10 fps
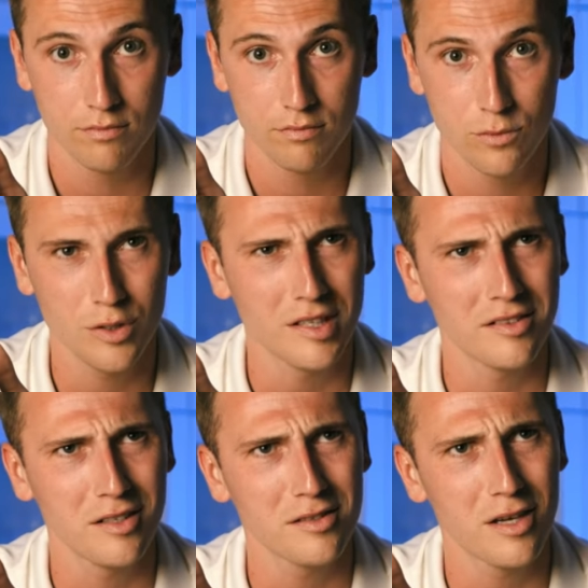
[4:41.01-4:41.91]
Do you say
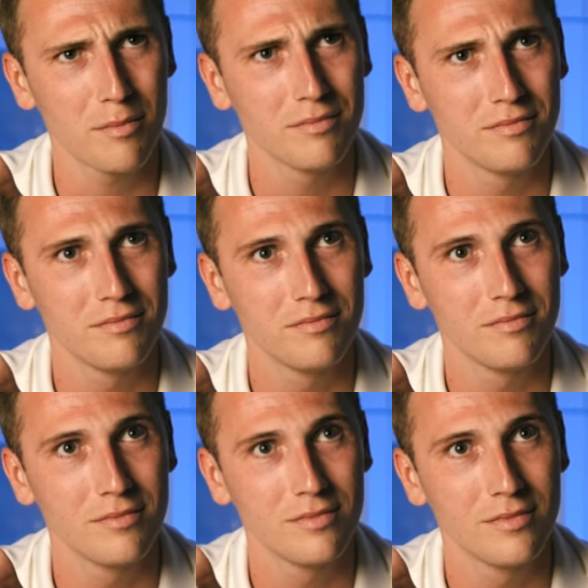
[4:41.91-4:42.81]
still stop?
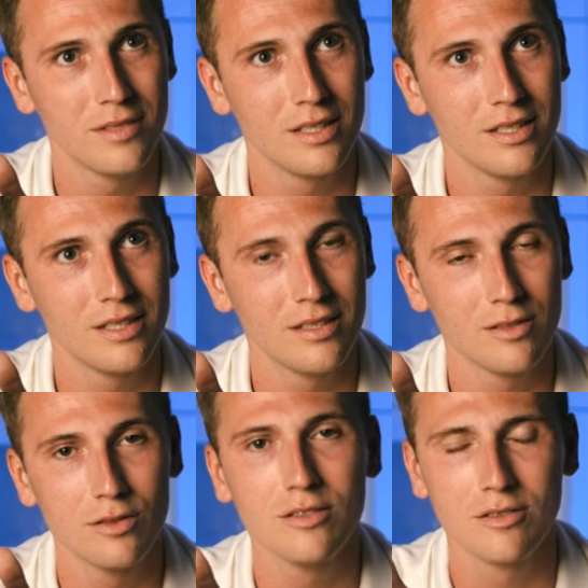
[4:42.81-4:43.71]
Stand still.
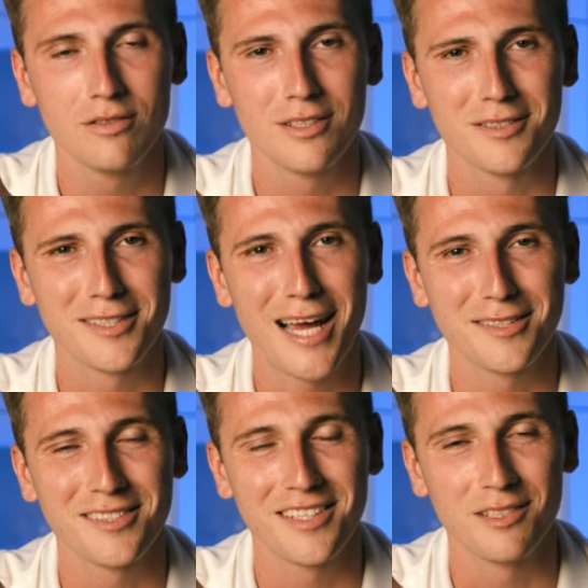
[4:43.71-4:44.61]
Till stand
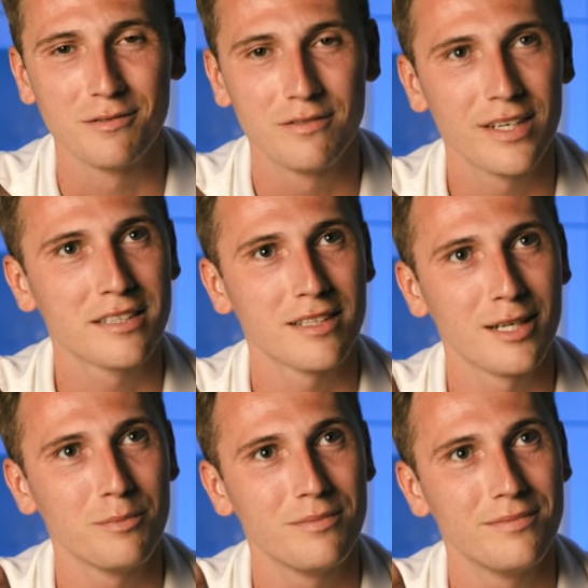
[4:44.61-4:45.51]
still. Thanks,
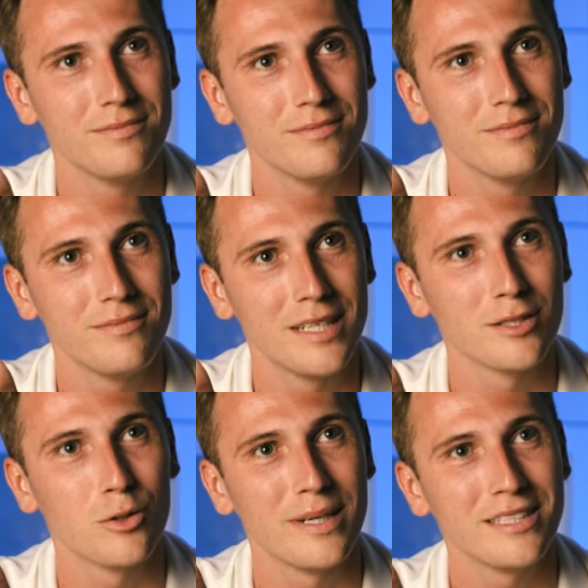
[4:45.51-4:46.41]
Adam, as
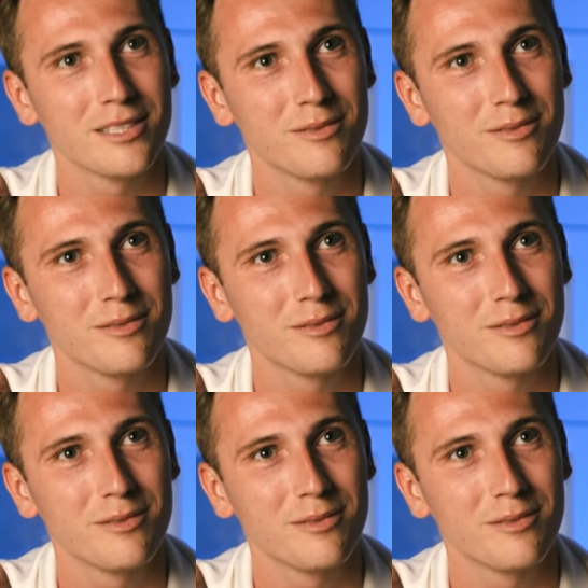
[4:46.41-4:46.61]
always.